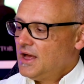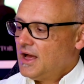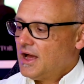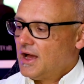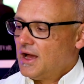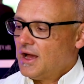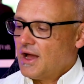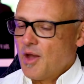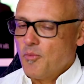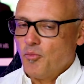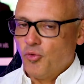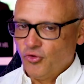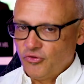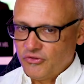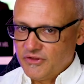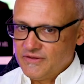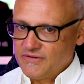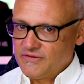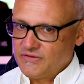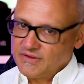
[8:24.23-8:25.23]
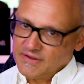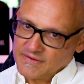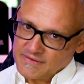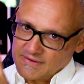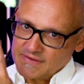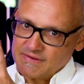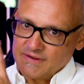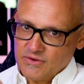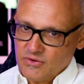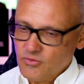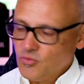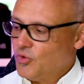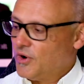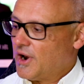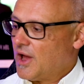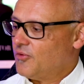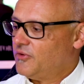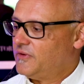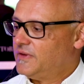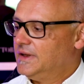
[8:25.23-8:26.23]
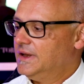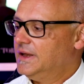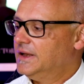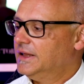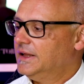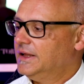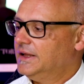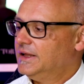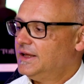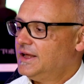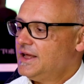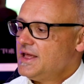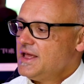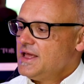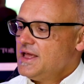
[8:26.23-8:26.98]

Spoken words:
I bought this, as I said, when I was in Italy.